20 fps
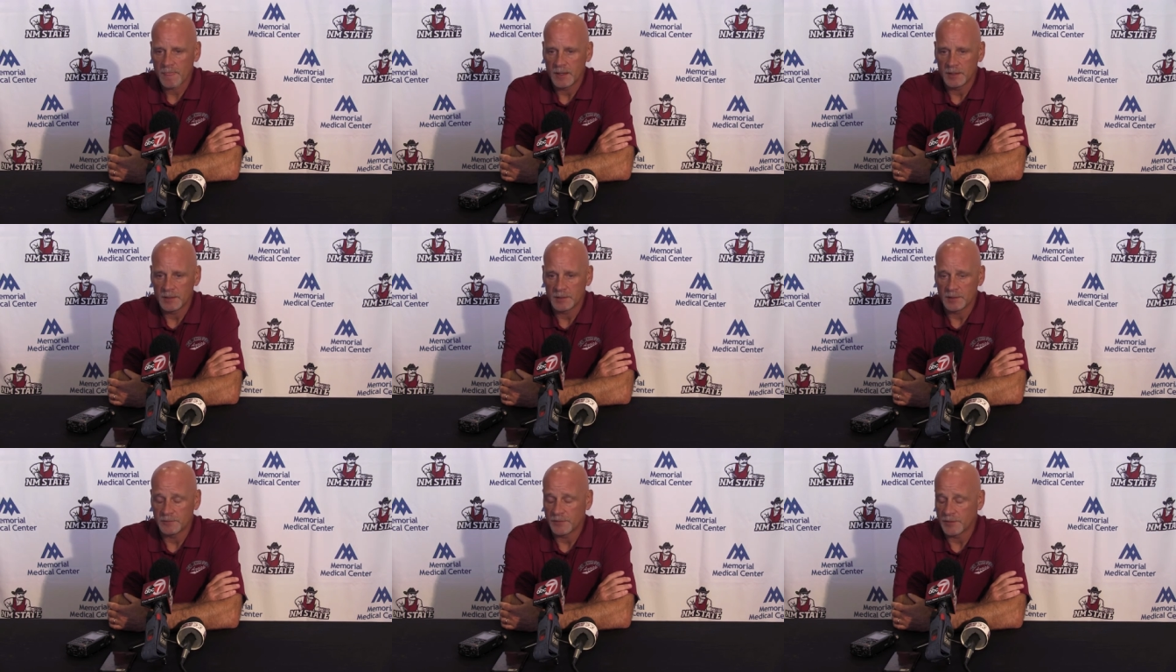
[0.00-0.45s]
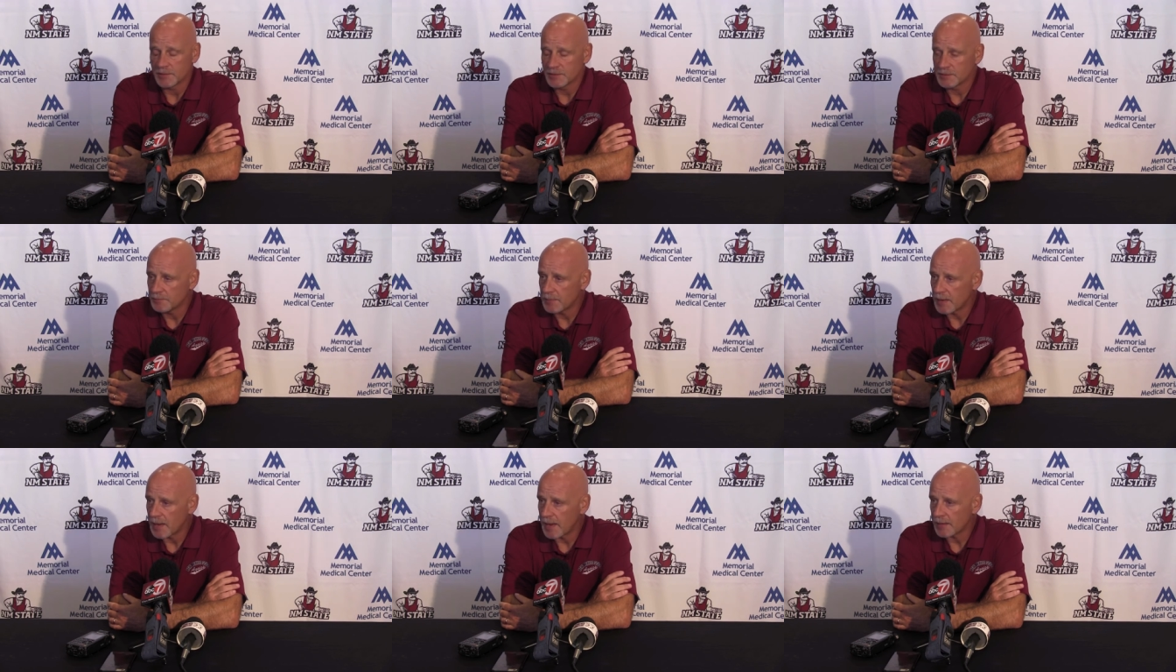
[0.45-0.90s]

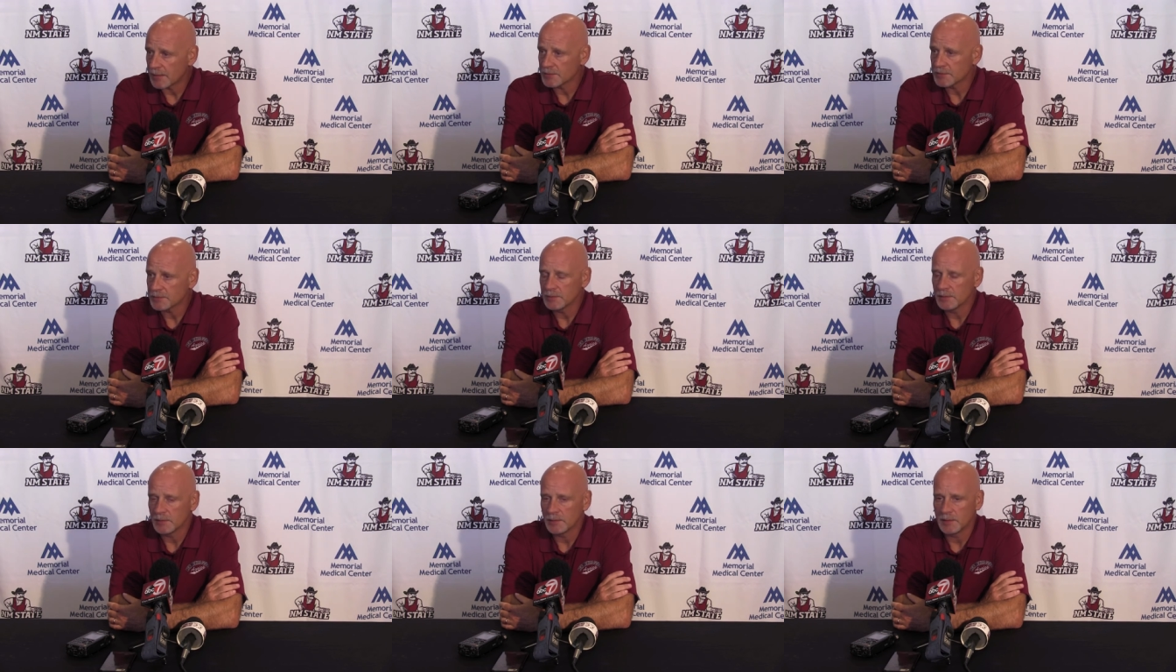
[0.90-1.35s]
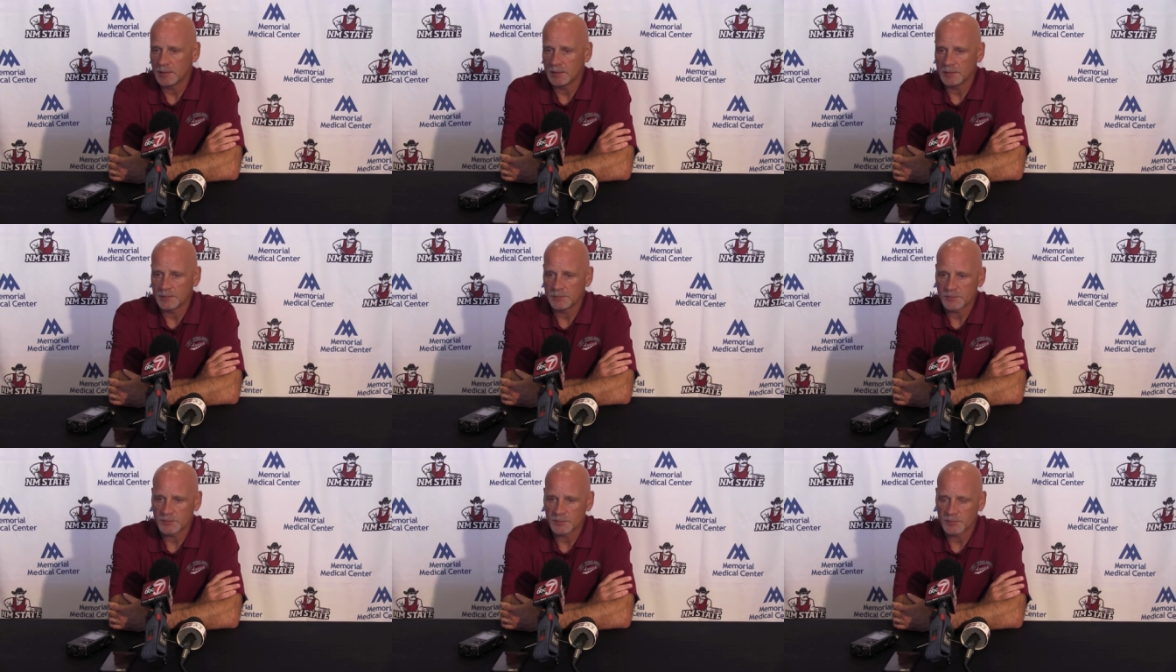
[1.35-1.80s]
defensive backs,
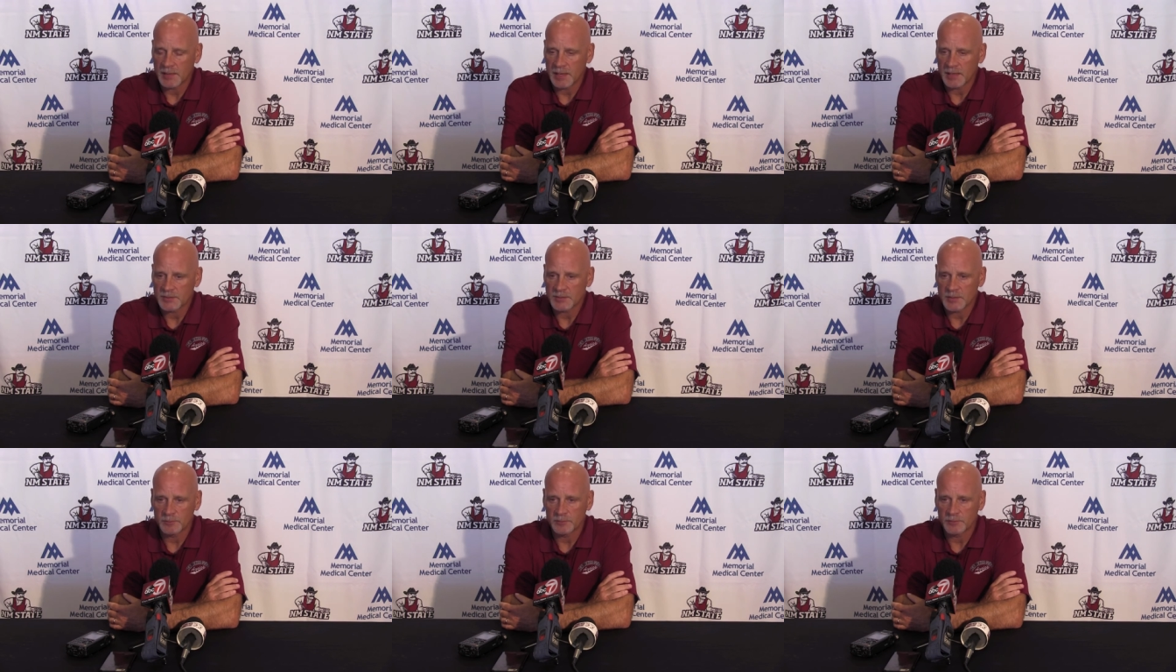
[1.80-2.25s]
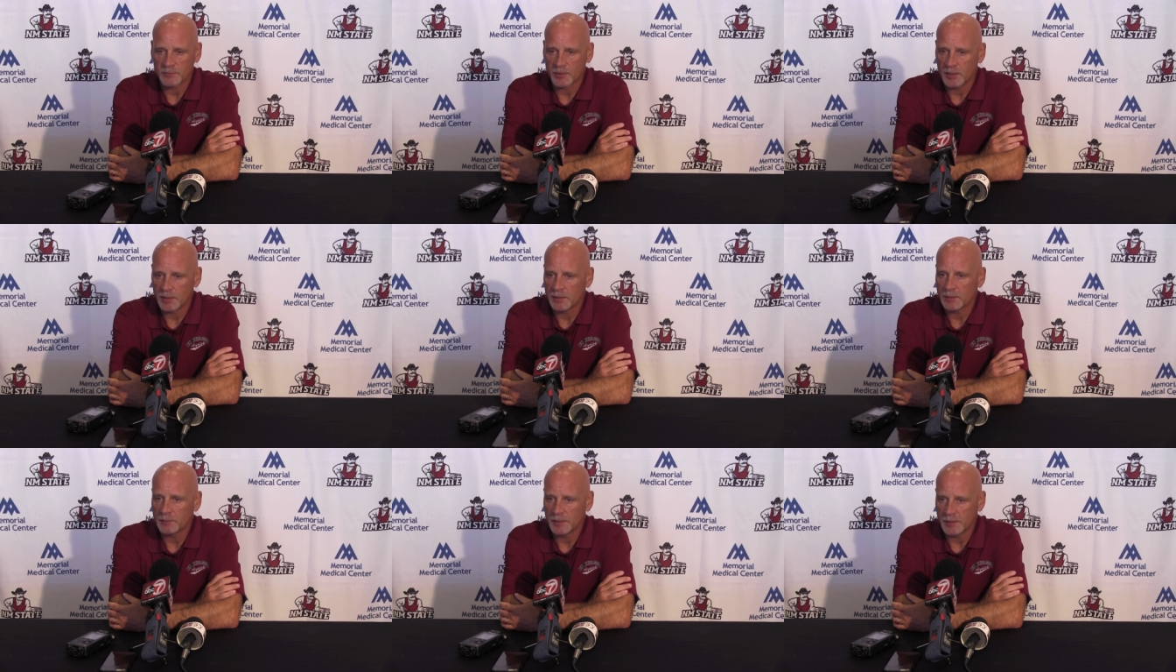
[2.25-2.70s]
some guys up front.